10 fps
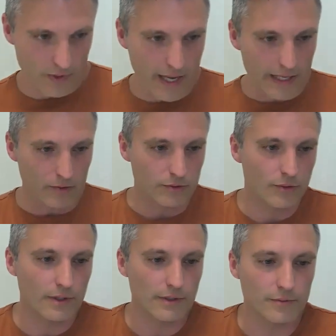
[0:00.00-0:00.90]
angle
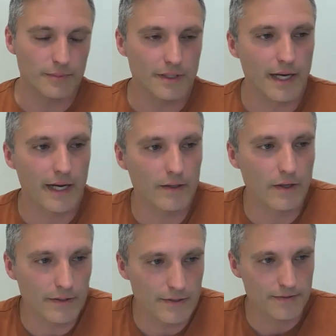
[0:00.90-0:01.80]
toward a little bit of
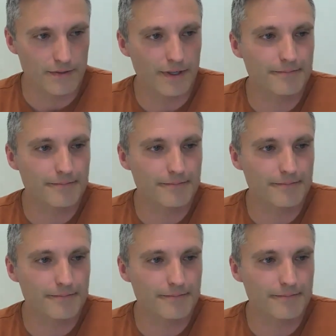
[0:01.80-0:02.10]
dialogue, is